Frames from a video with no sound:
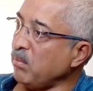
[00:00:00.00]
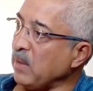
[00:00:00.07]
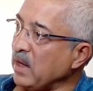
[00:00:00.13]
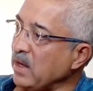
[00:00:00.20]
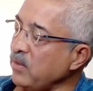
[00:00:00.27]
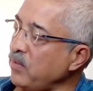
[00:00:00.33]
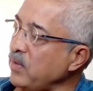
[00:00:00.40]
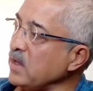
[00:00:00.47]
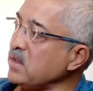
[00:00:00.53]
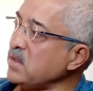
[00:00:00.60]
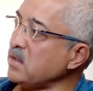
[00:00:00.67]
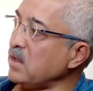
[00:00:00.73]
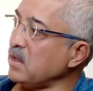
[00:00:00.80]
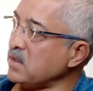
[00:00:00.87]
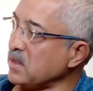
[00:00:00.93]

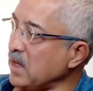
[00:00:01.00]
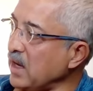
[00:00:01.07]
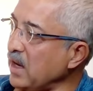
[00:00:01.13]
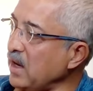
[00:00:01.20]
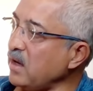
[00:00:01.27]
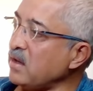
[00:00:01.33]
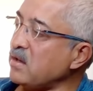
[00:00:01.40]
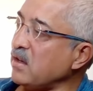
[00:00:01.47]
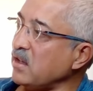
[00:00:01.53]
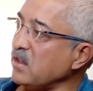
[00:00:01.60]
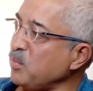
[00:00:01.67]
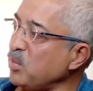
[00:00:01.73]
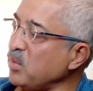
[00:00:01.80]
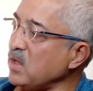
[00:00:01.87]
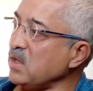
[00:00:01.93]
manufacture at scale.
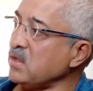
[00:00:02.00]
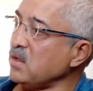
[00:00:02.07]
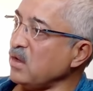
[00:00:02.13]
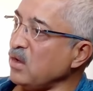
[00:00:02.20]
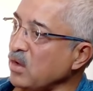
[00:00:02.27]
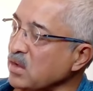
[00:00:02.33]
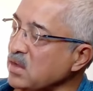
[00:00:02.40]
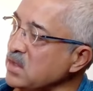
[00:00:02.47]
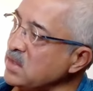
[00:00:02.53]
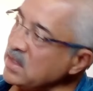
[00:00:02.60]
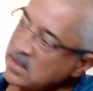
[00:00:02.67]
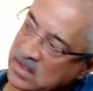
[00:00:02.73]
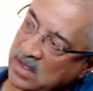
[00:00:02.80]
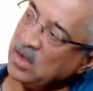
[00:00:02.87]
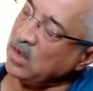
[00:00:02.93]
Transportation,
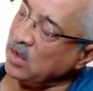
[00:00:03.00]
logistics,